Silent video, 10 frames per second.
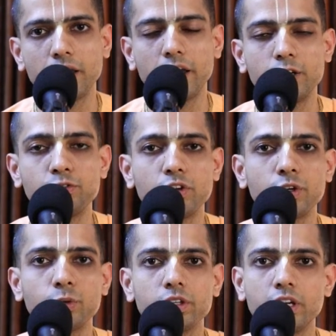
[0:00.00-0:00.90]
And if you
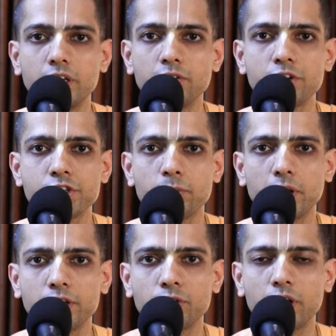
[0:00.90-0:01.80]
are doing deity worship
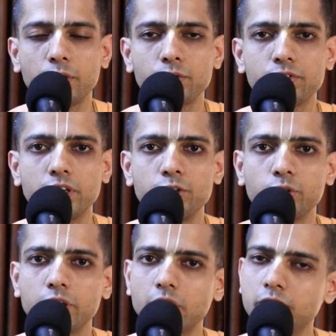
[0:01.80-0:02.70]
at your house, then you
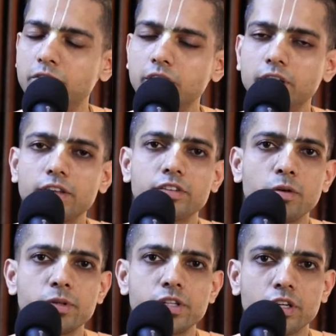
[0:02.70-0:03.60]
can have very nice
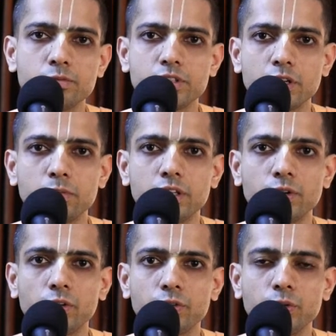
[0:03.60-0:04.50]
Abhishekam
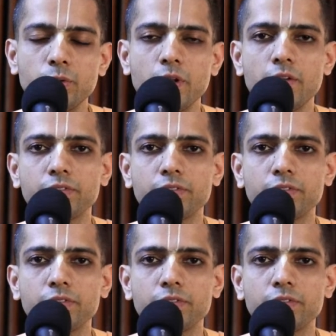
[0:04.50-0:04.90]
ceremony also.